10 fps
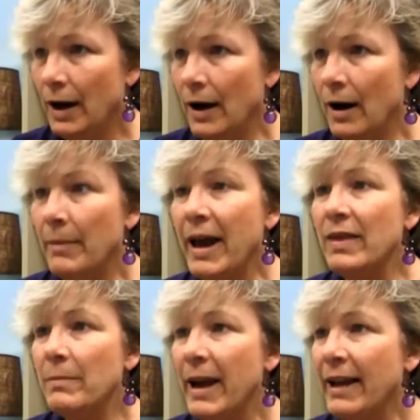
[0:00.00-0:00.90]

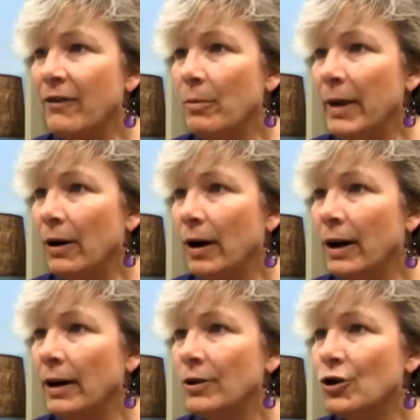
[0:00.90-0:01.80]
And the Bank of
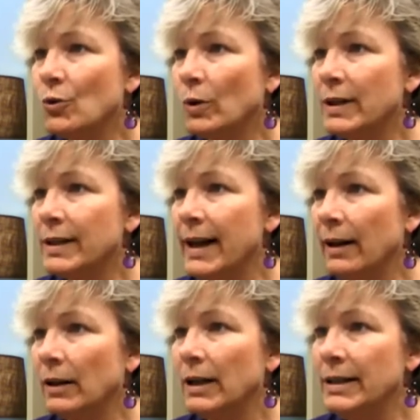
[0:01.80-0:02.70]
America short
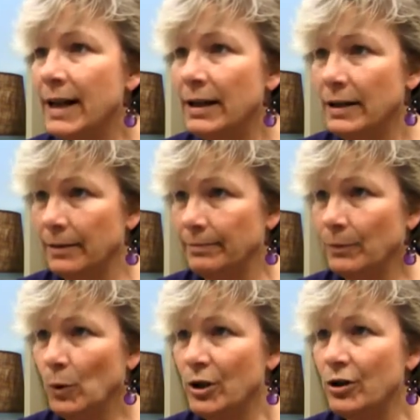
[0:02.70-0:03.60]
sale addendum,
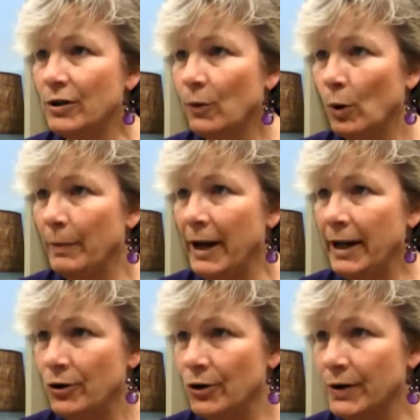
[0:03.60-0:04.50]
which is 4
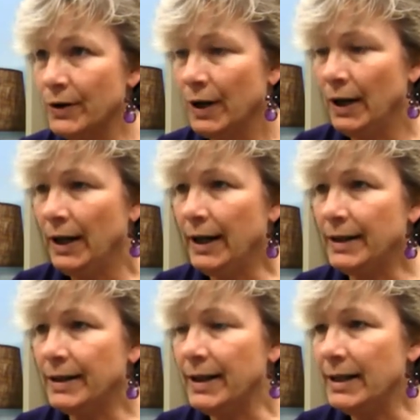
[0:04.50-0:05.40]
pages.
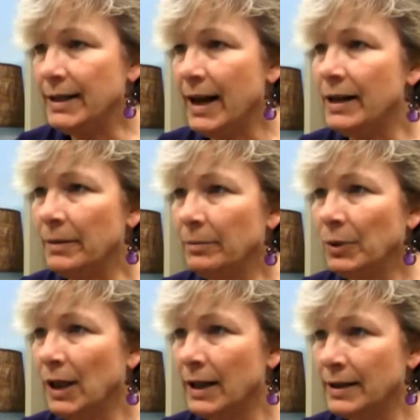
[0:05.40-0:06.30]
It's the addendum
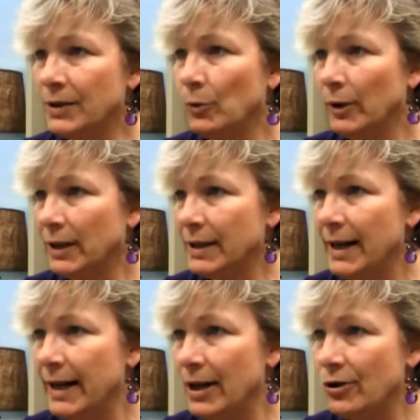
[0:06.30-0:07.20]
plus the real
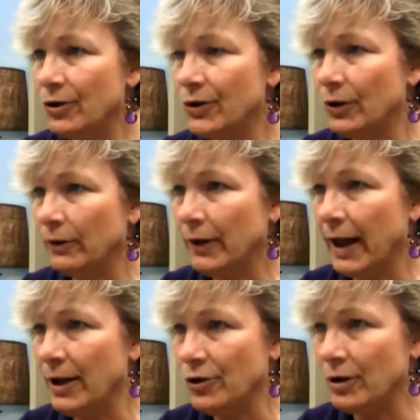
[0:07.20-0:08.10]
estate agent
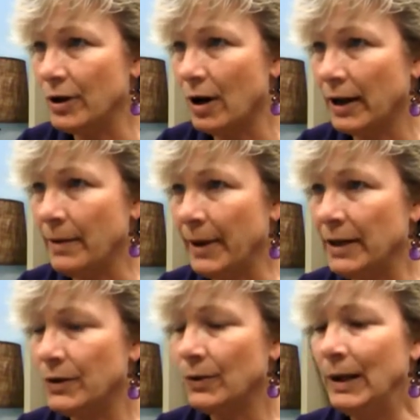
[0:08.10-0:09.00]
certification document.